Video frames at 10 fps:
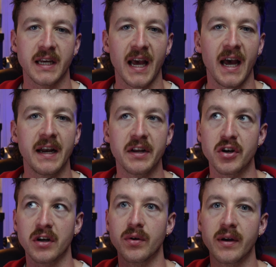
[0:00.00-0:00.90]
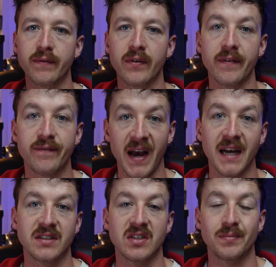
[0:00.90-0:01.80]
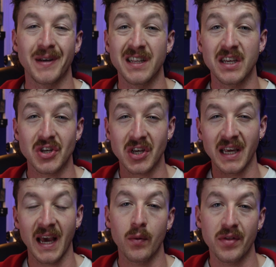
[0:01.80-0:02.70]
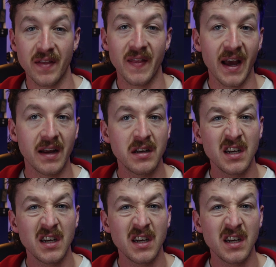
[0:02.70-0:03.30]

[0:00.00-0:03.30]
can and you're going for the fastest speed that you can get within that.